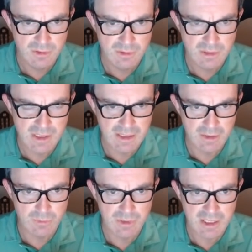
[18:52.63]

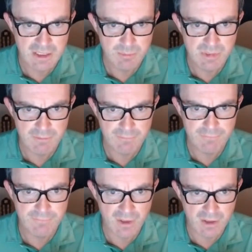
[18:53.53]
Now, can it be a
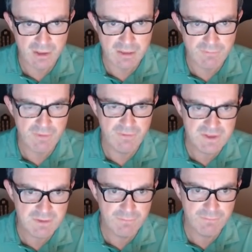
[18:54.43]
5? If
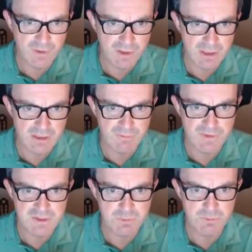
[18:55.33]
it's a 5,
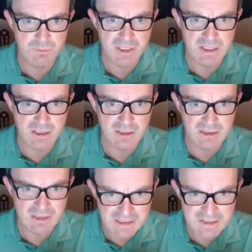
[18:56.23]
this would be at
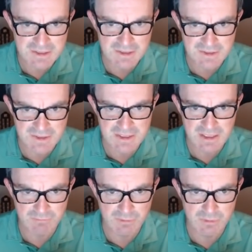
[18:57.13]
least a
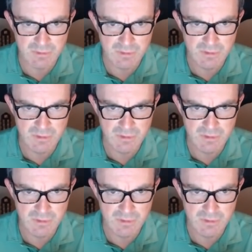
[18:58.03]
7.